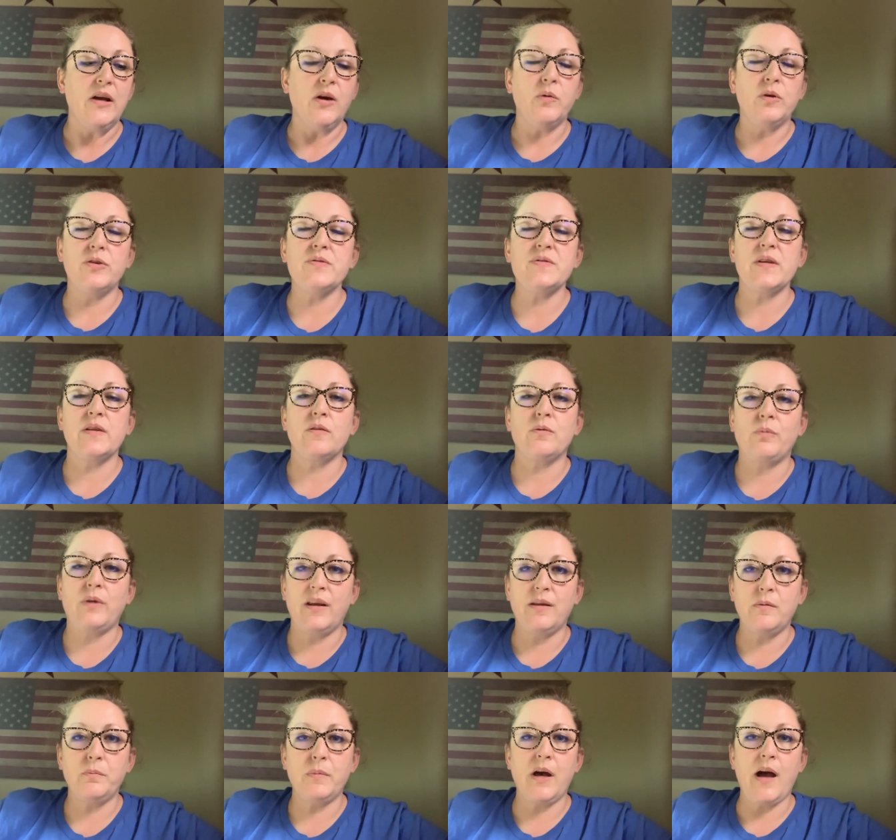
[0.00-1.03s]
using the
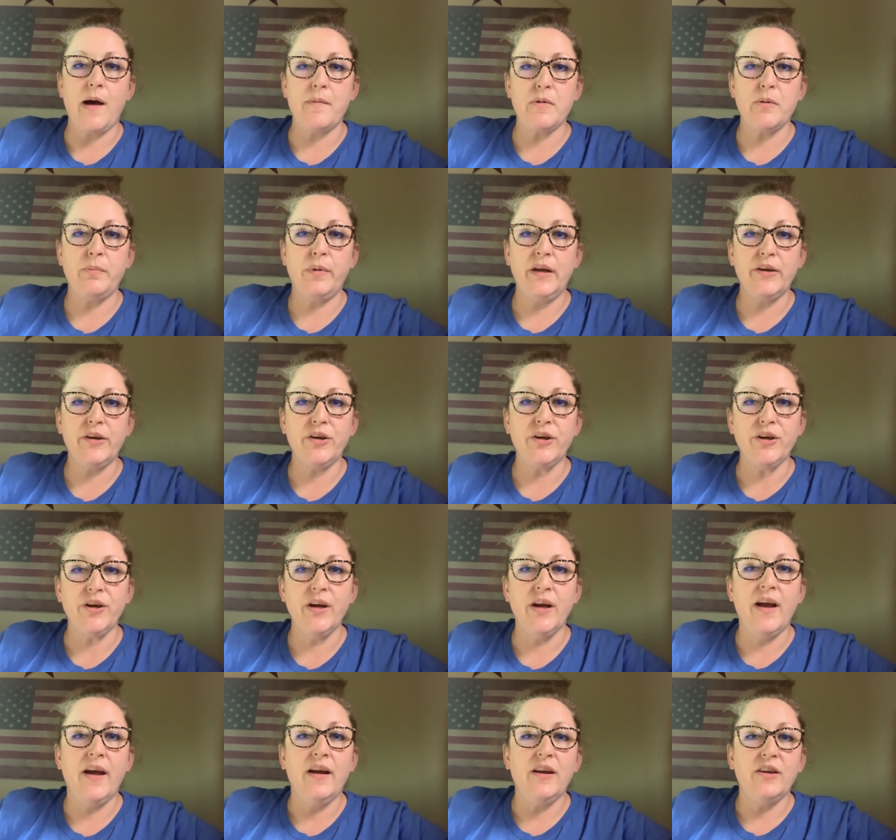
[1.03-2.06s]
random comment picker.
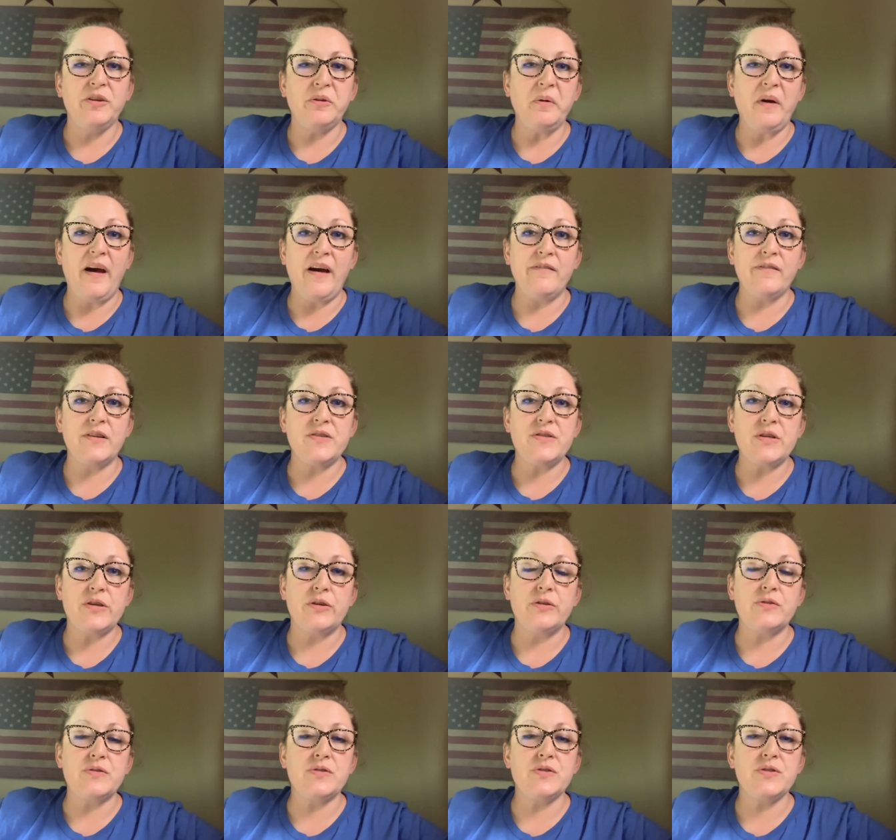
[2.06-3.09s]
You have
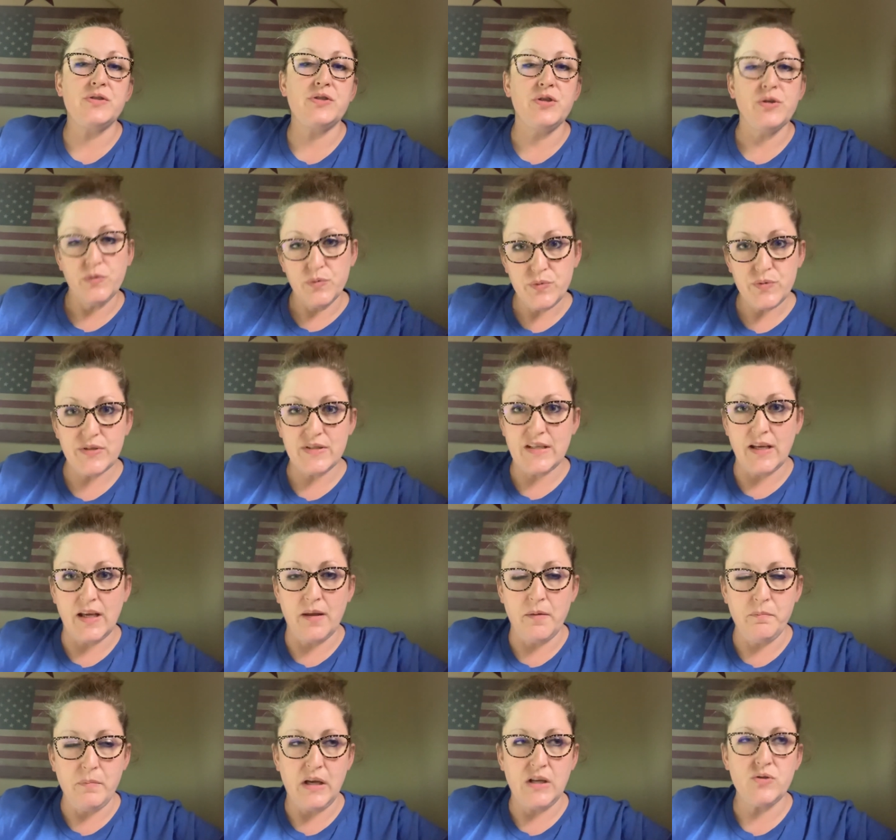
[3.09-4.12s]
until Tuesday,
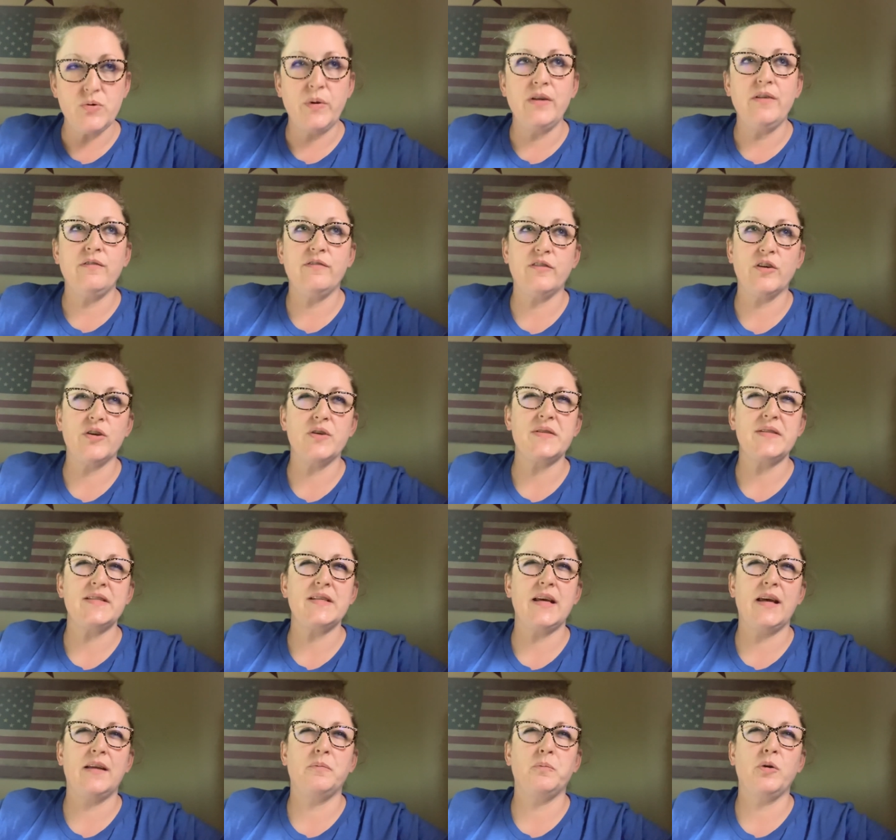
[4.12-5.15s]
May 21st,
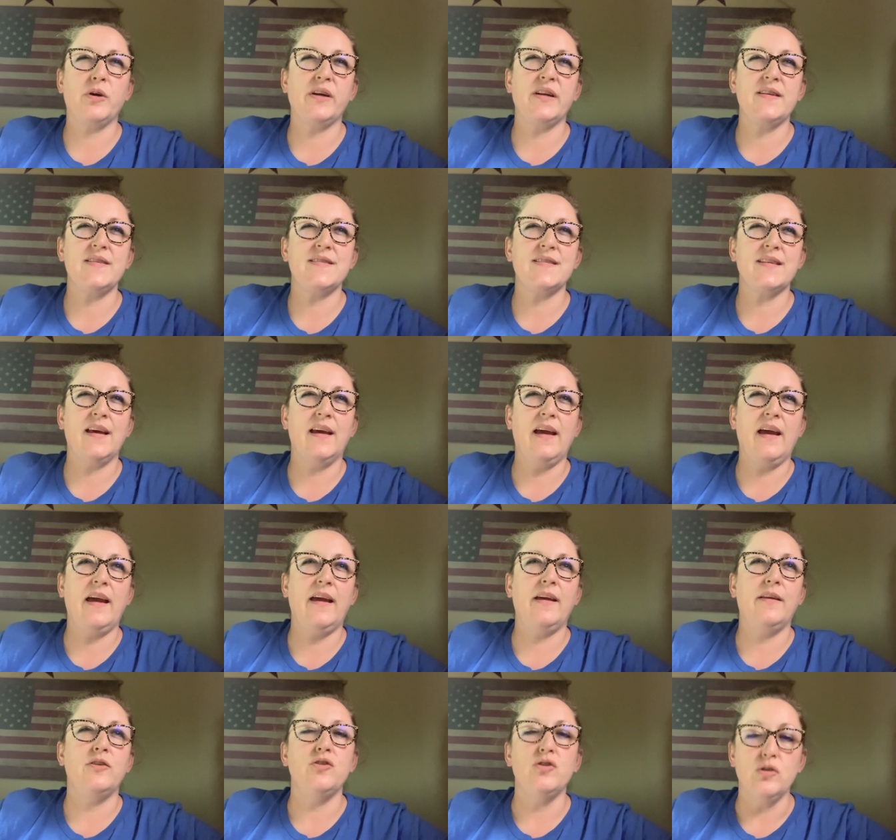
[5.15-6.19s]
and we're going to
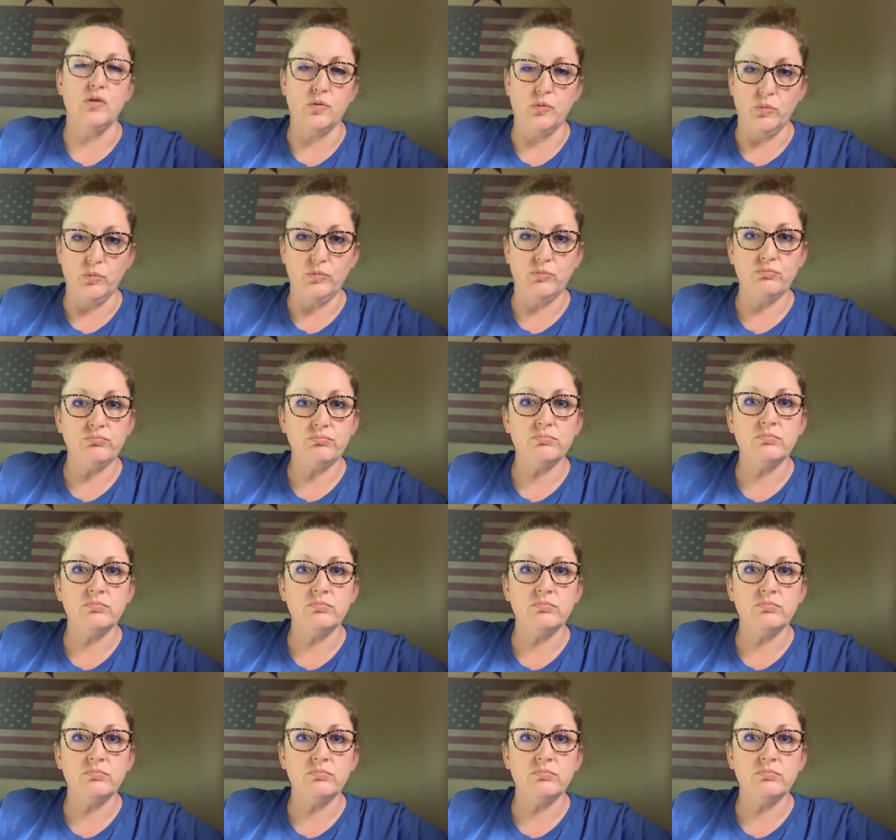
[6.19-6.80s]
say noon